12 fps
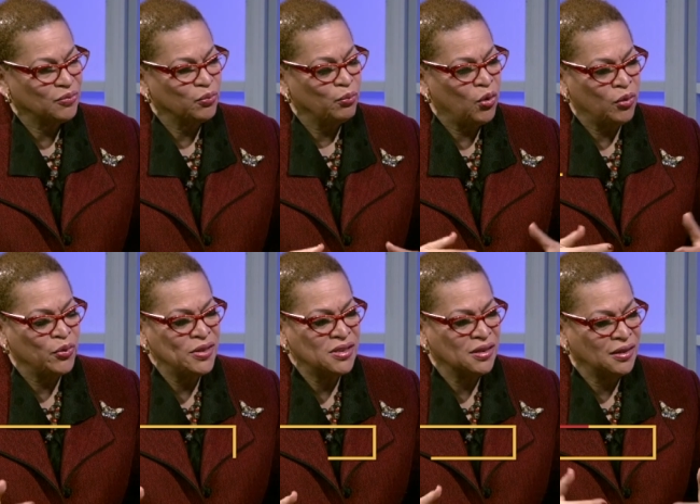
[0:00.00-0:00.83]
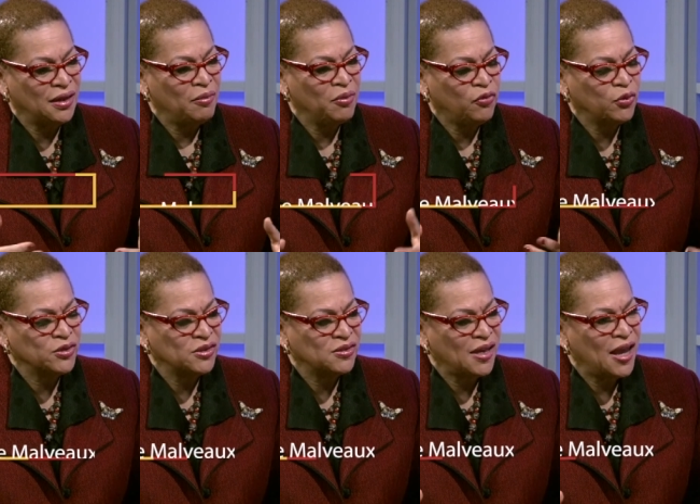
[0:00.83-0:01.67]
More recently, I mean, of
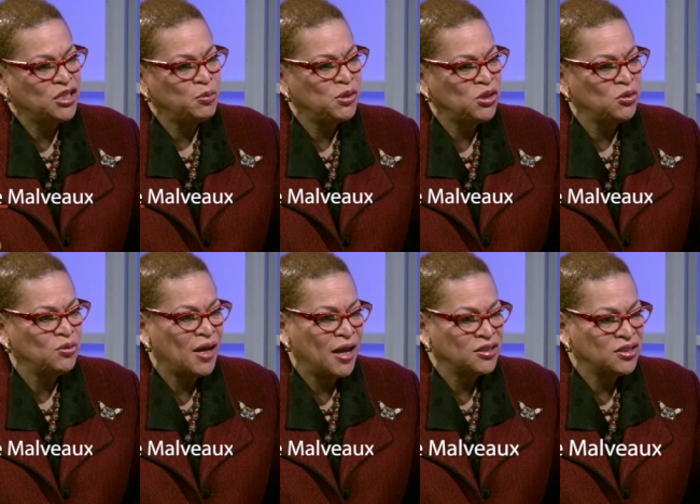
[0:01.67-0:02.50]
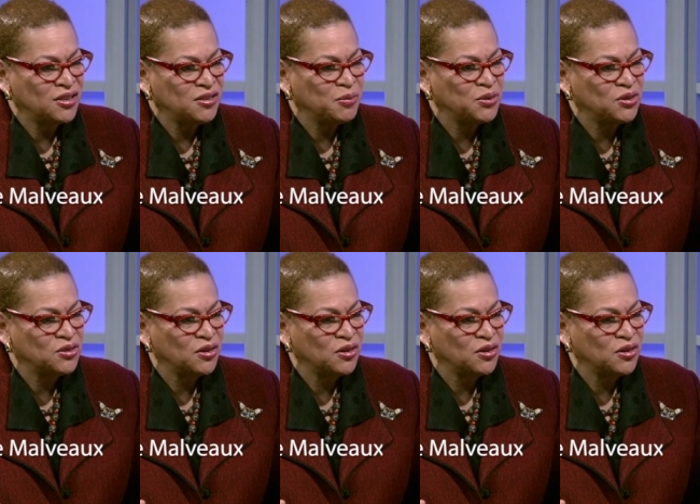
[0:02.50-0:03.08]
course, there's the HBCU Digest, which mm-hmm.